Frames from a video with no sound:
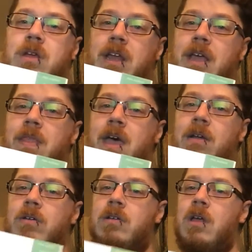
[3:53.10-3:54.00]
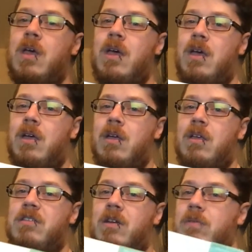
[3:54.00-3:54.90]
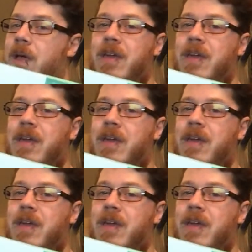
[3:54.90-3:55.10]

And again there, look. So